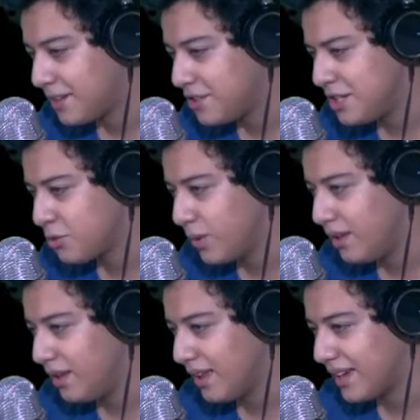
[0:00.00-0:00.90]
She's
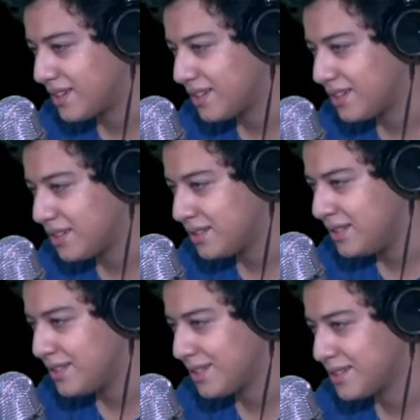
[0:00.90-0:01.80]
really like...
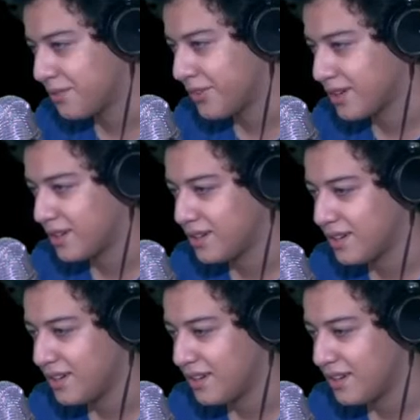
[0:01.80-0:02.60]
She's such a fucking...